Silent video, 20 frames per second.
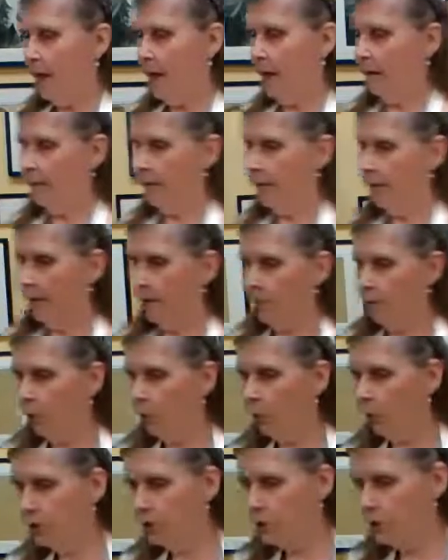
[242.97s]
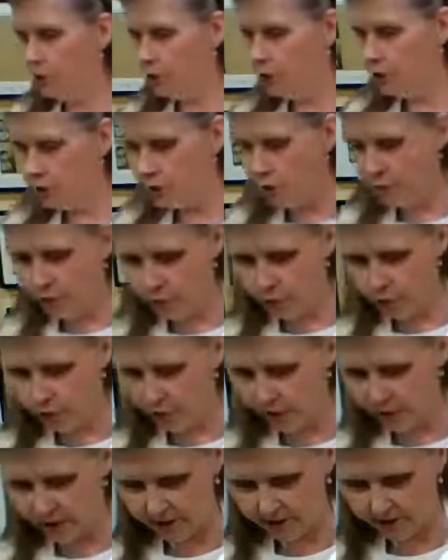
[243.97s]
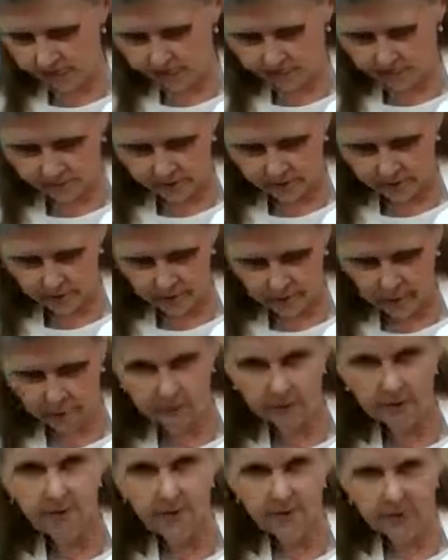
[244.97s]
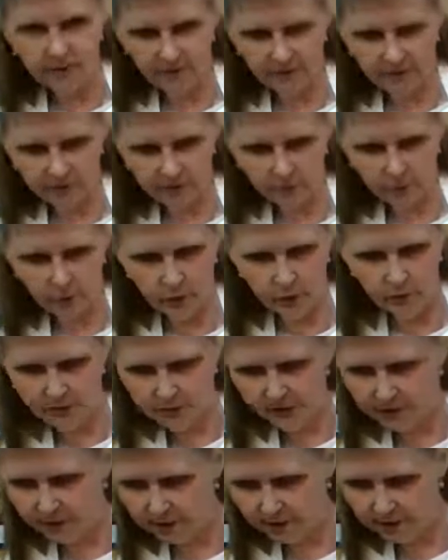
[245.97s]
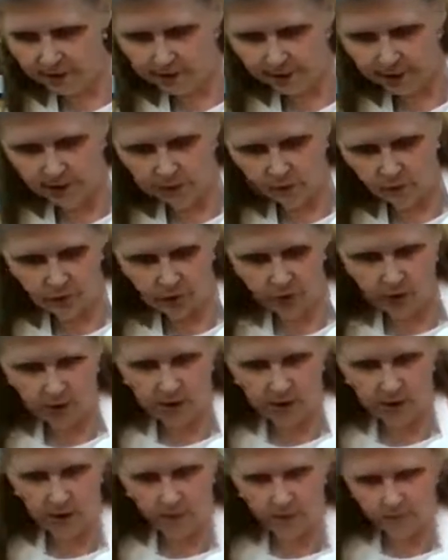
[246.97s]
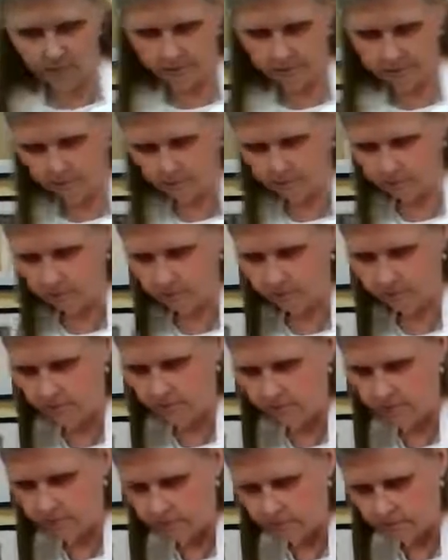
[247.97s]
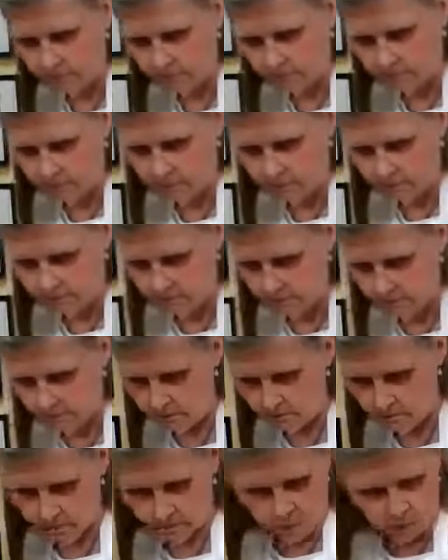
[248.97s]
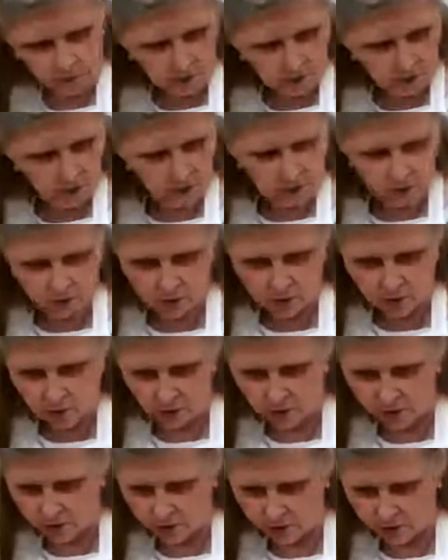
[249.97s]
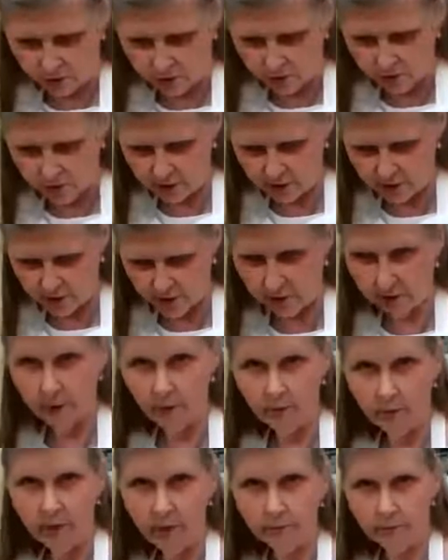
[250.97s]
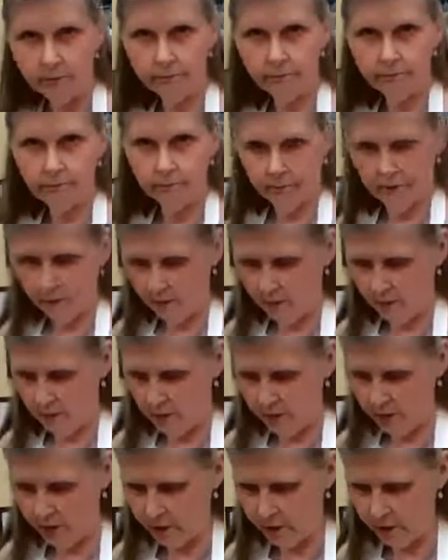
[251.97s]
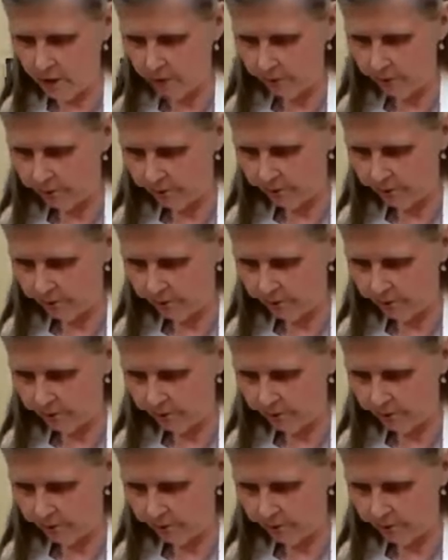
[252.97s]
And then I'm going to put, let's see if I can bring this into the camera shot here. You can scoot it over just a little bit. There we go.